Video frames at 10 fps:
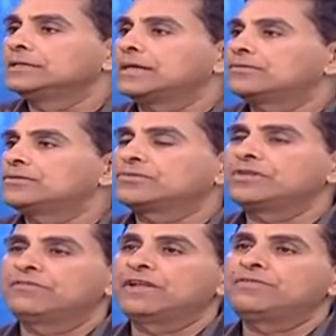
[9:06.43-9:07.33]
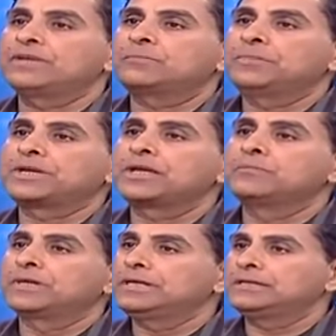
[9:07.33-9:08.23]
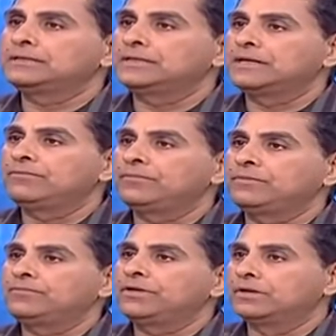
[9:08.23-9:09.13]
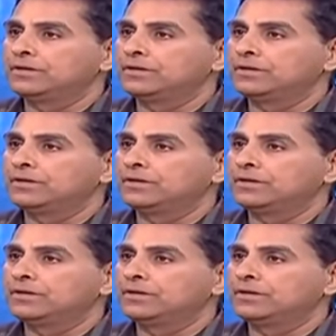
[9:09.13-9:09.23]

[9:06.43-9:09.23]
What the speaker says: That, you see, when we are making money, then we